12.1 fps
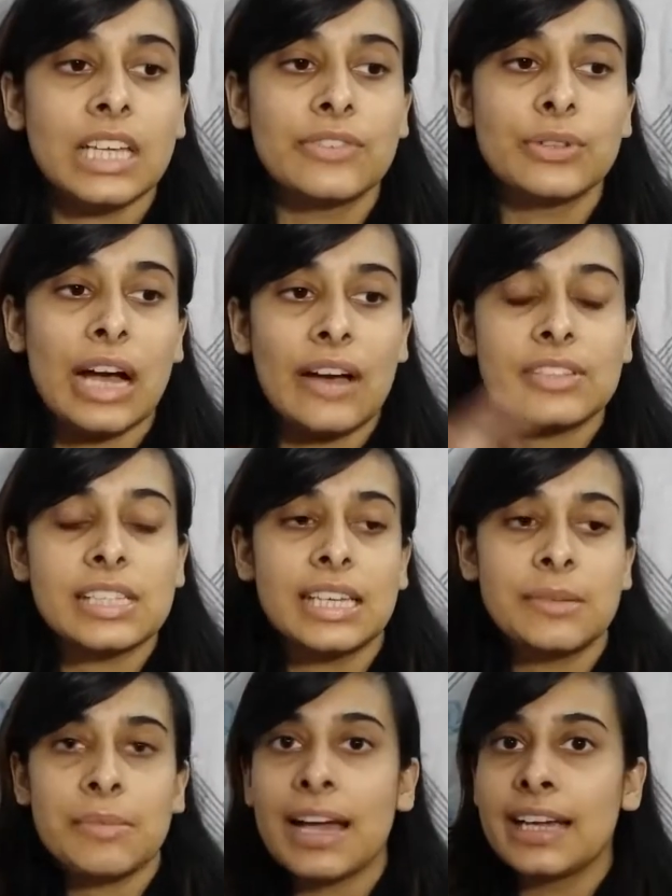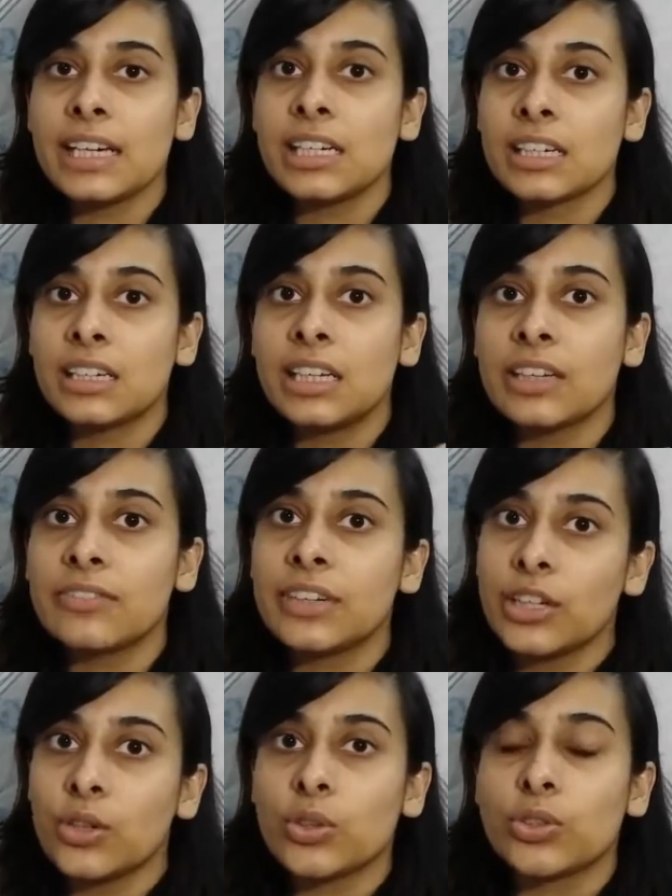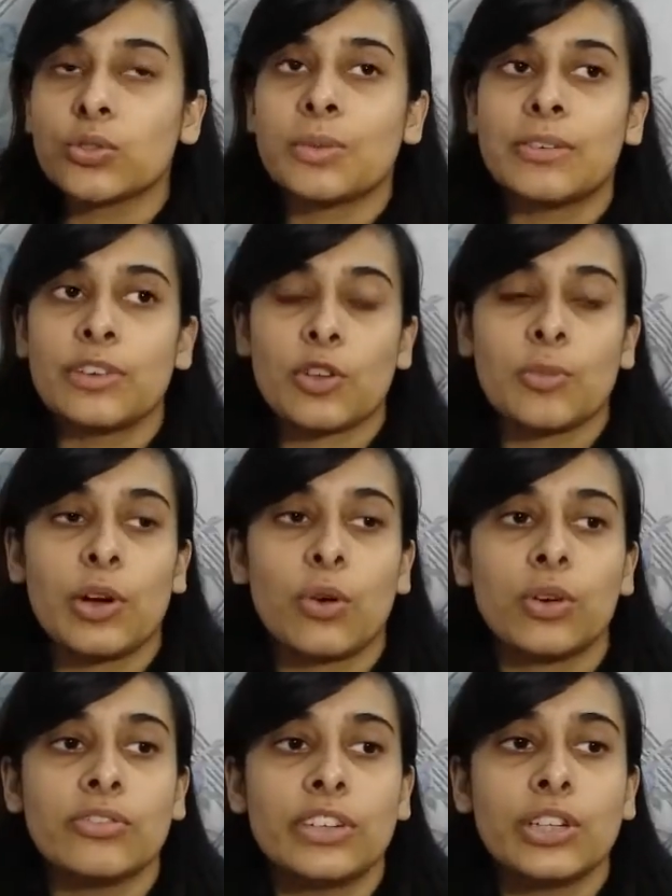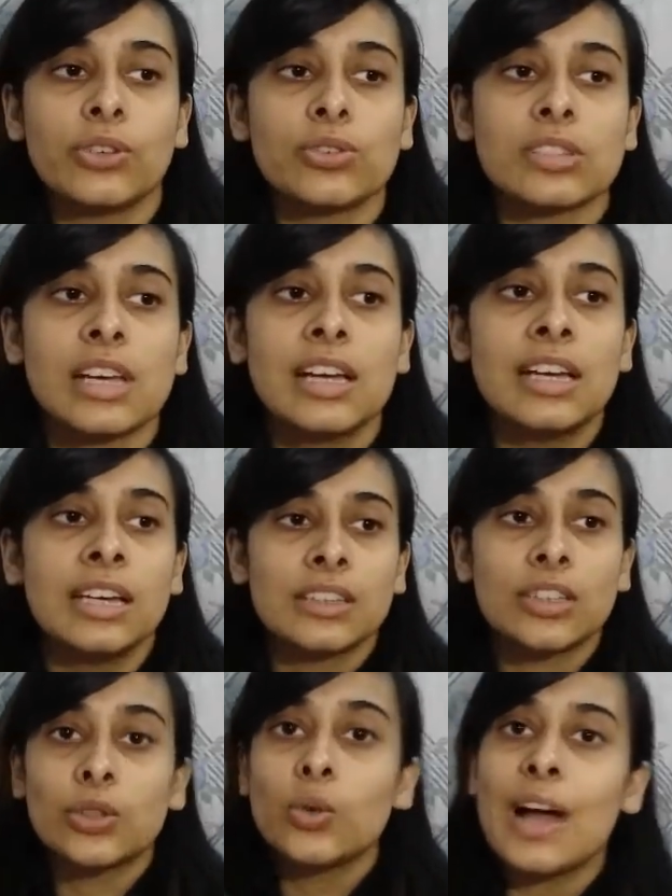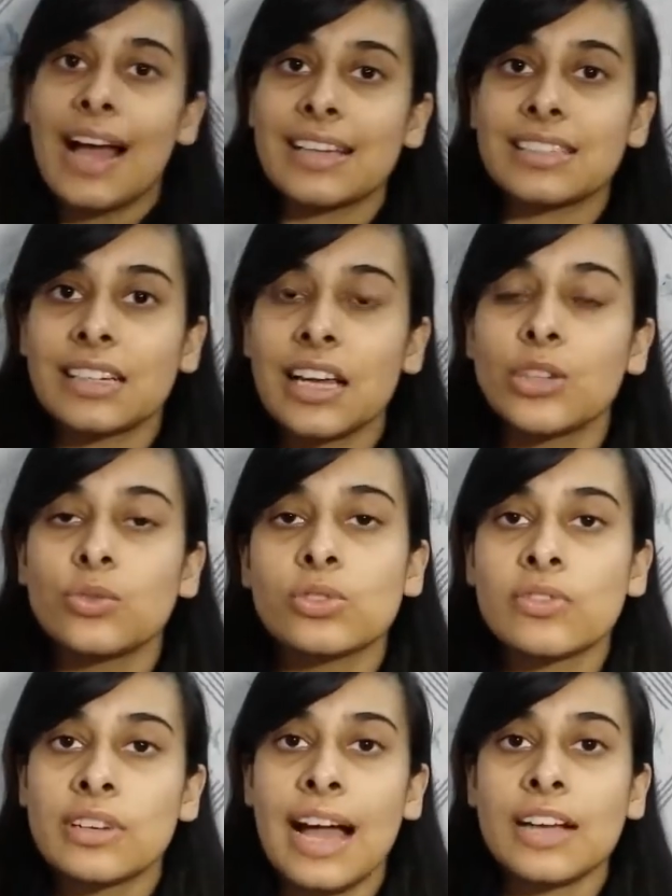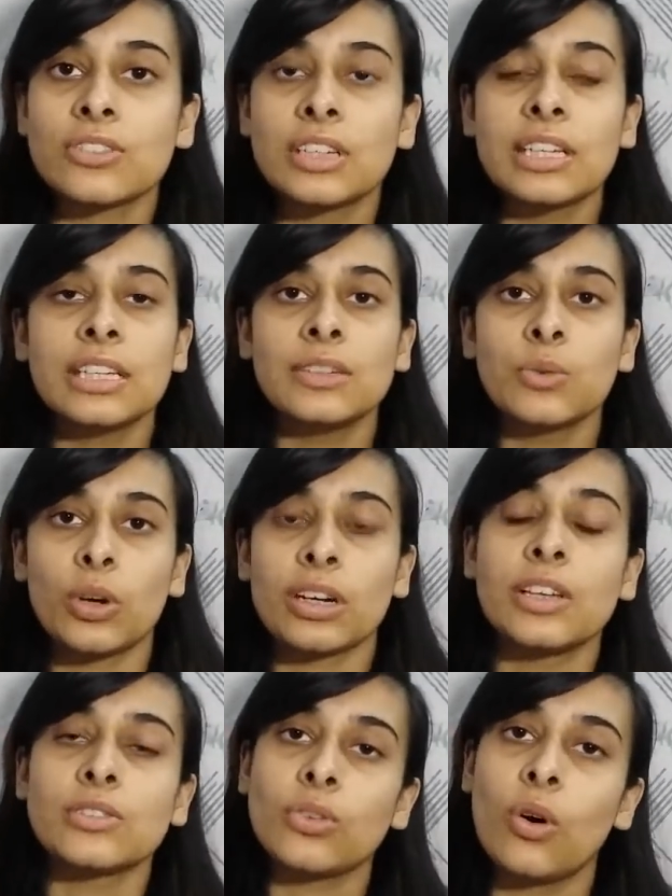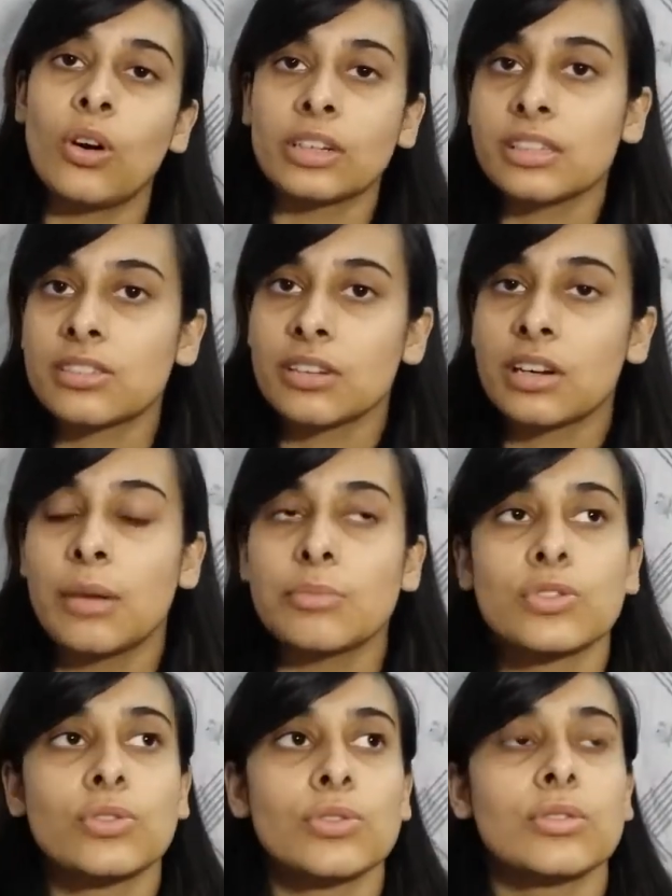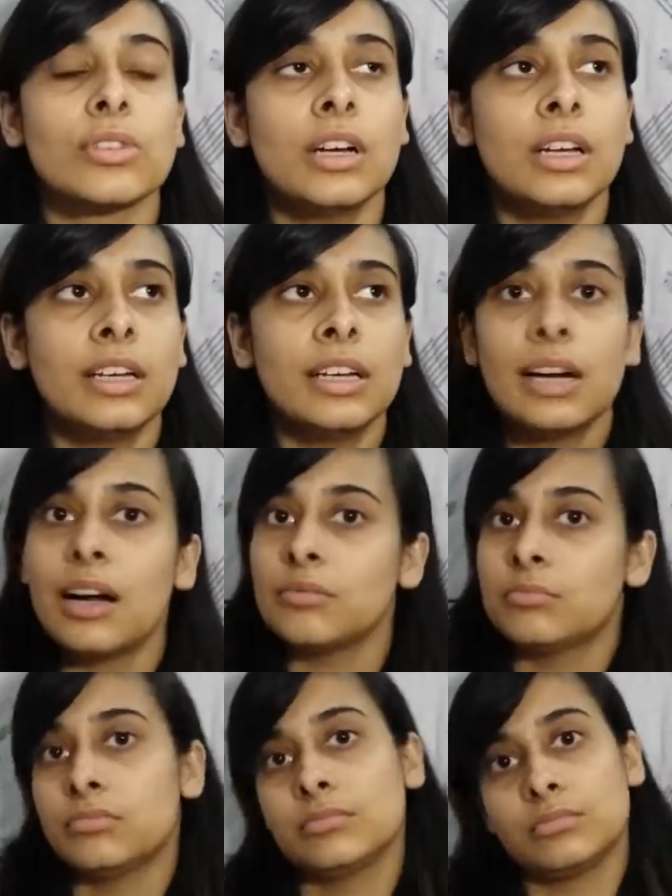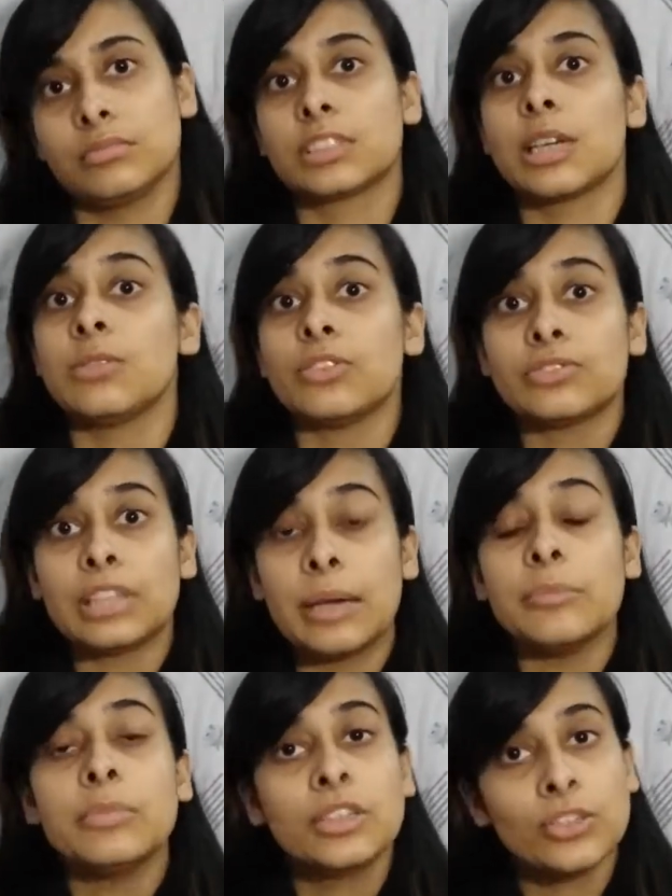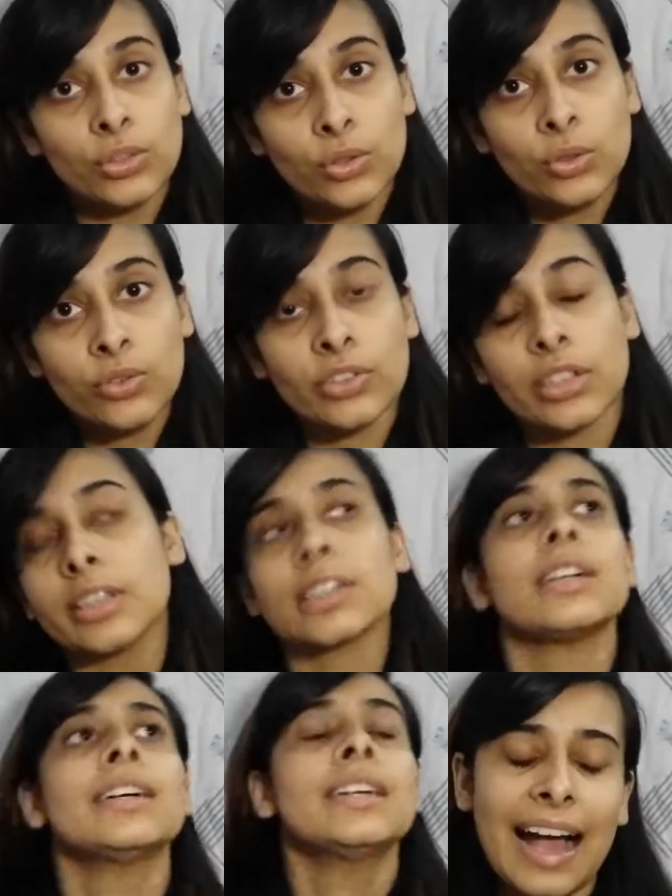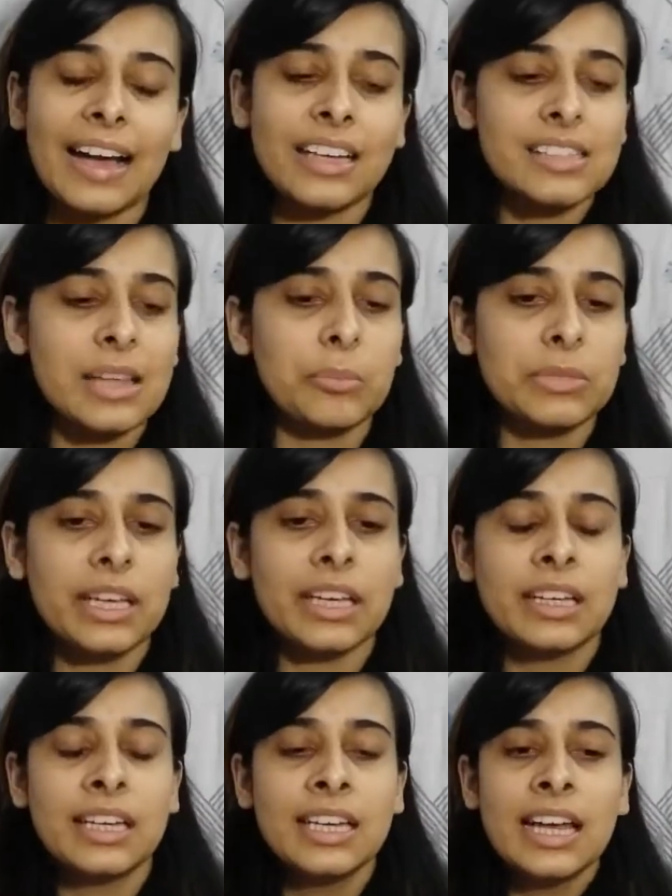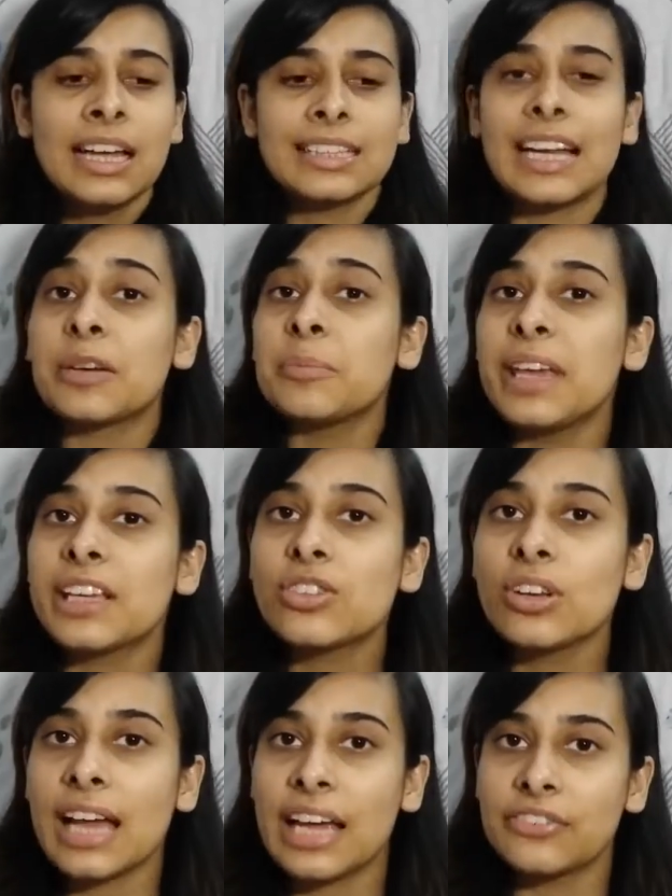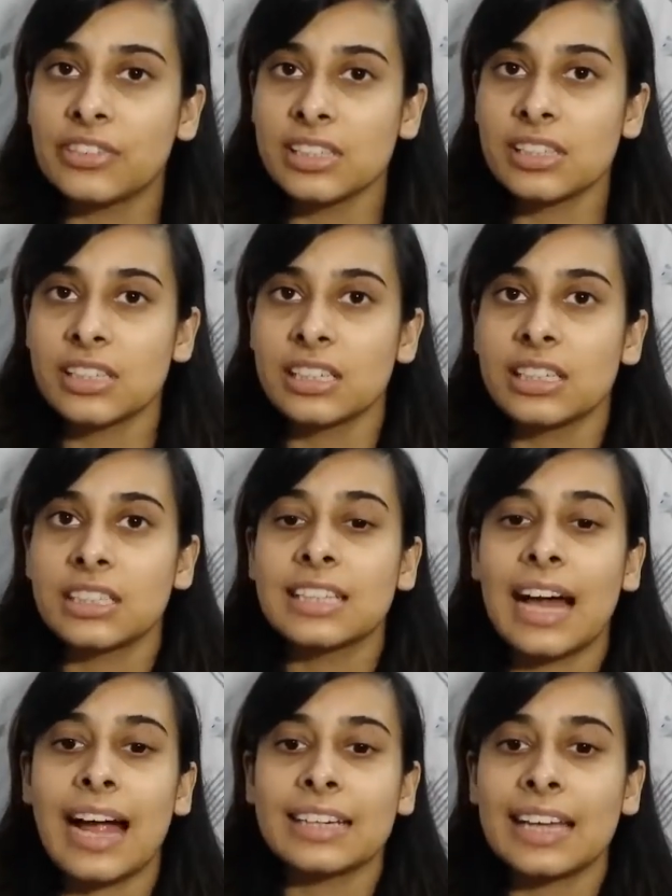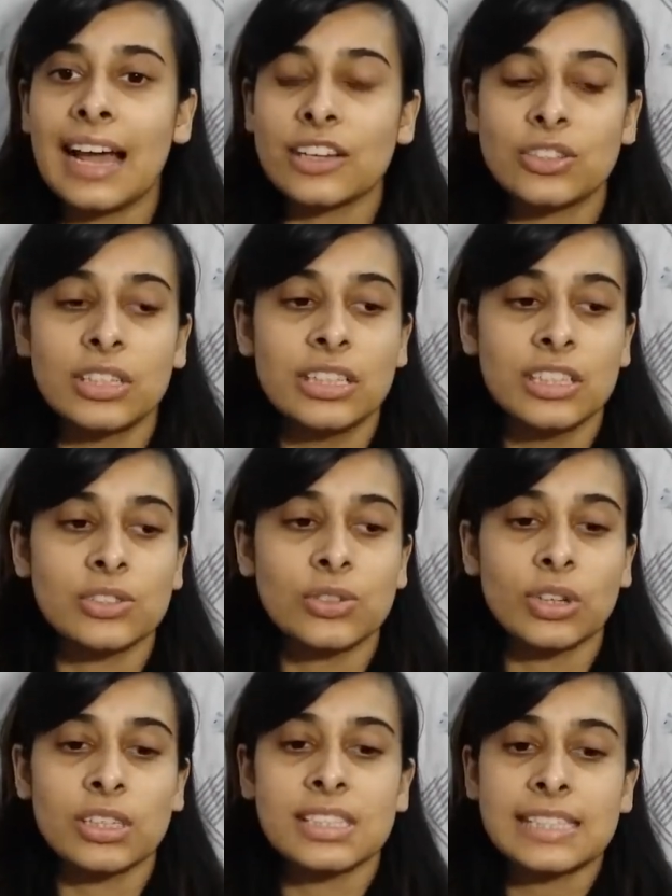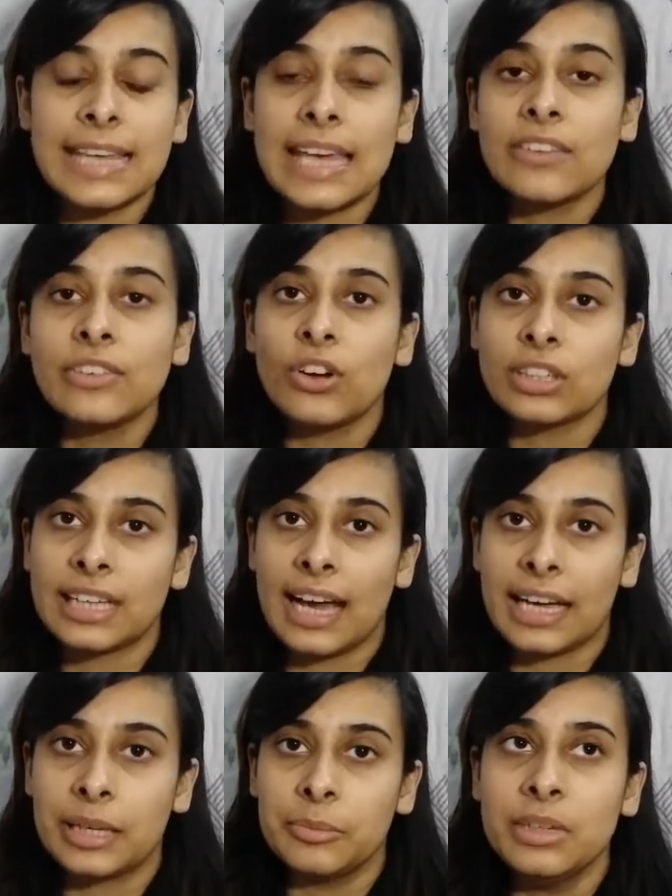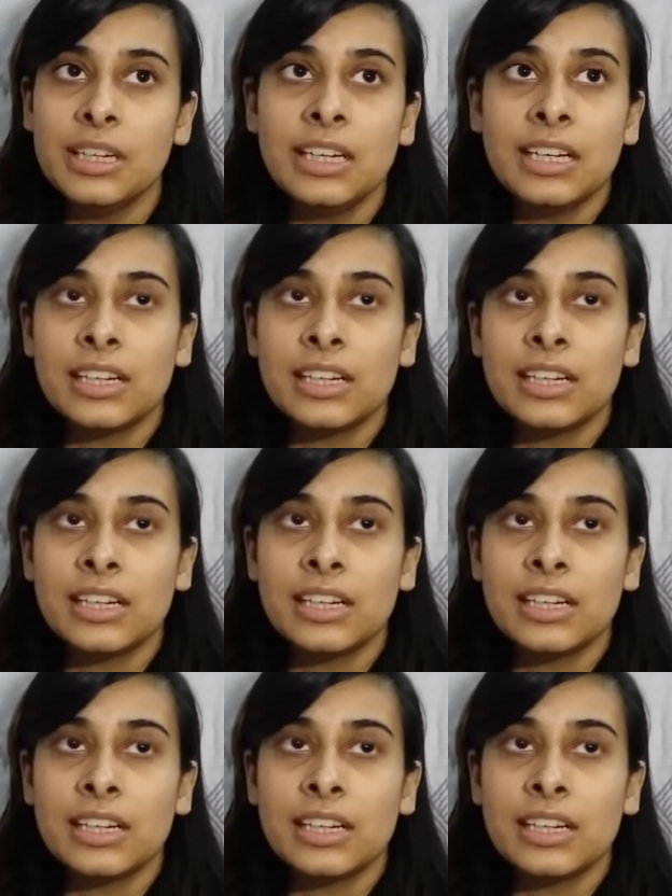If you have seen my hair curling video, one of my old videos, the two hacks that I used were actually what I saw on Instagram. So some of them do work. A hack is something that makes your life easier, that actually is gonna save your time,